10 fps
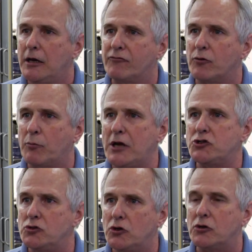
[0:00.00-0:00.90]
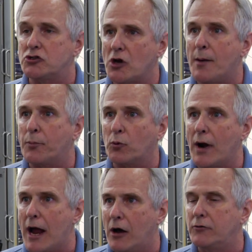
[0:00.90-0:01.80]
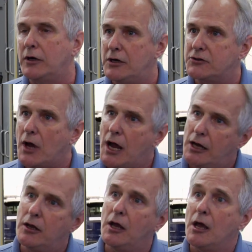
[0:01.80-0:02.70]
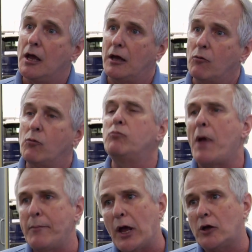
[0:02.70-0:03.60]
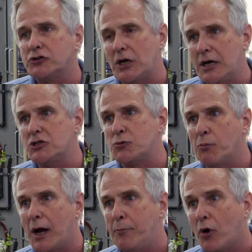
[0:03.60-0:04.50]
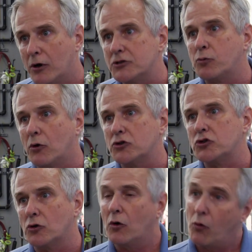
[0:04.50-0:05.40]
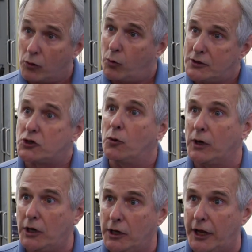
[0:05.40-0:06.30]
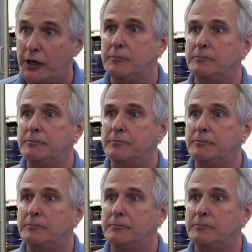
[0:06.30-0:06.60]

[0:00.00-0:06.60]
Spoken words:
of information, you can shop around and decide, maybe I'll change my parts washer or what's going in it.